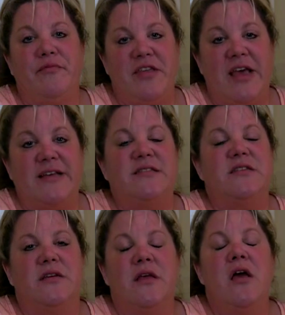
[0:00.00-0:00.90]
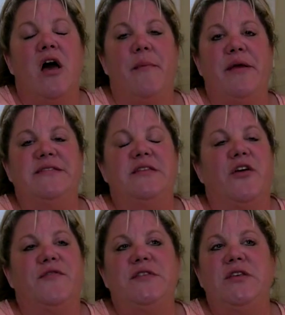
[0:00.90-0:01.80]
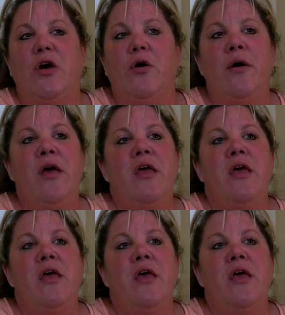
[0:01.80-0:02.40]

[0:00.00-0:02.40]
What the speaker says: test on myself. So